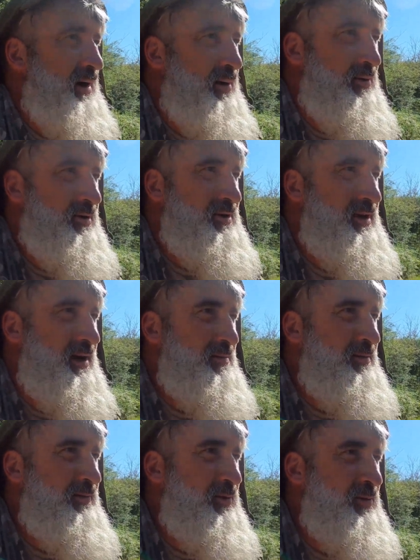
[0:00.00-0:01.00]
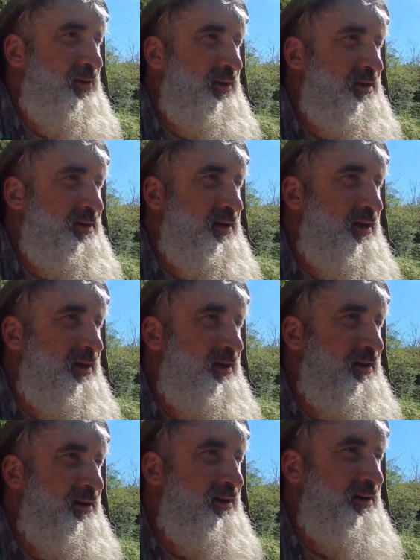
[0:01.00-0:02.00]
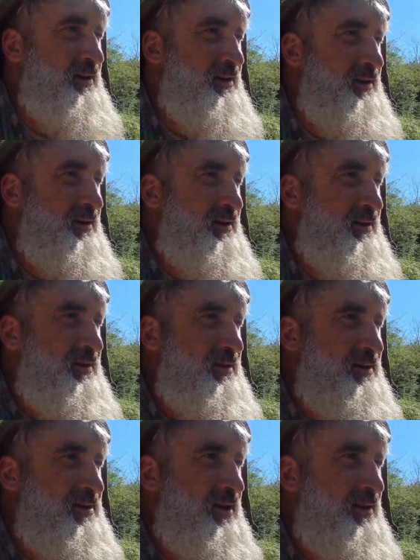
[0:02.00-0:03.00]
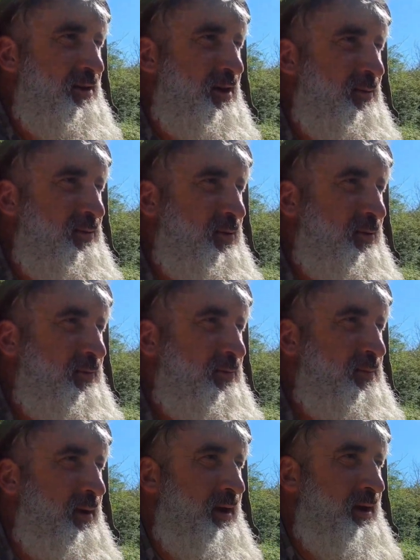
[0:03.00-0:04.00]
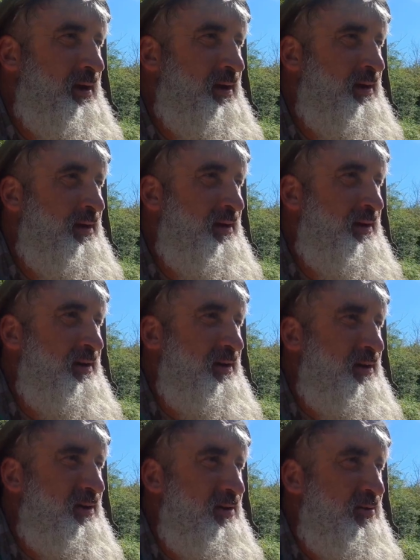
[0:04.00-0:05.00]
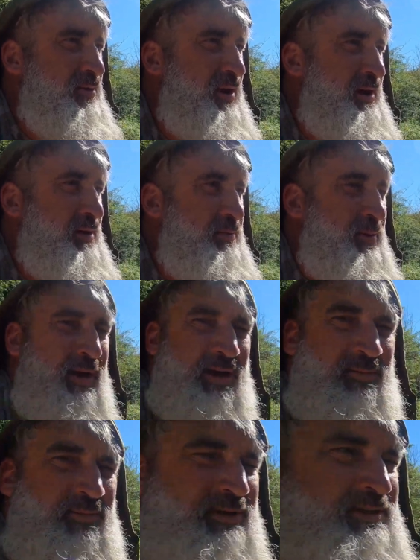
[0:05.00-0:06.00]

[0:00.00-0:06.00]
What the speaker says: hours yet before this sun comes off of me. Right at the back of my